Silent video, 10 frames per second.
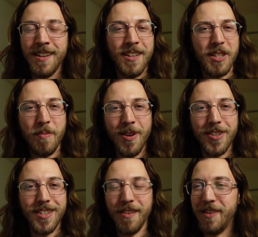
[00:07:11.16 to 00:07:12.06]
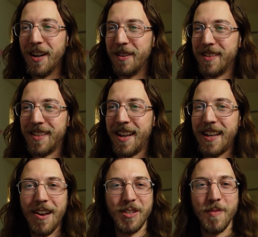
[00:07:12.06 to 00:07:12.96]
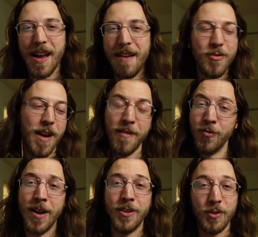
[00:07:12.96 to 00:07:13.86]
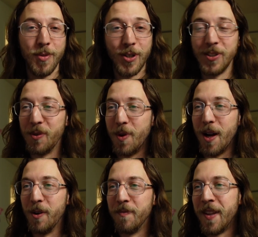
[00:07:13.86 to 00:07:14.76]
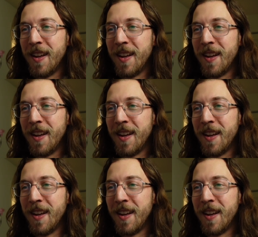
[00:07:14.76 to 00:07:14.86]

There's a bunch of stuff here that's standing out to me. I haven't I haven't read those books in a while.